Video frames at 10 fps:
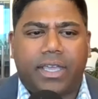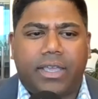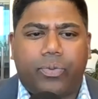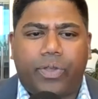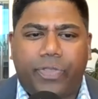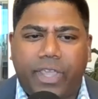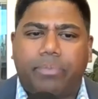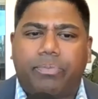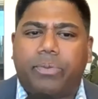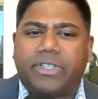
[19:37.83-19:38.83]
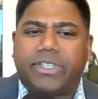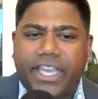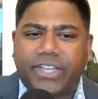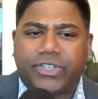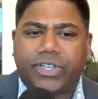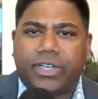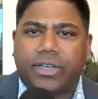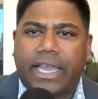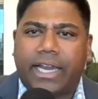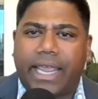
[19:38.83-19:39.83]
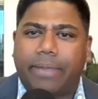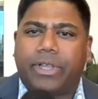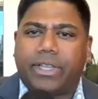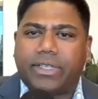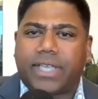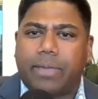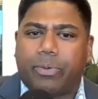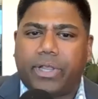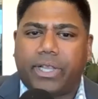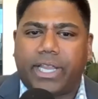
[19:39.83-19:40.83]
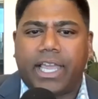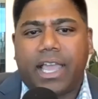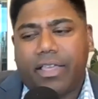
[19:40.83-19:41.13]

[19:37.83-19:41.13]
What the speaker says: with the implementation and enabling this capability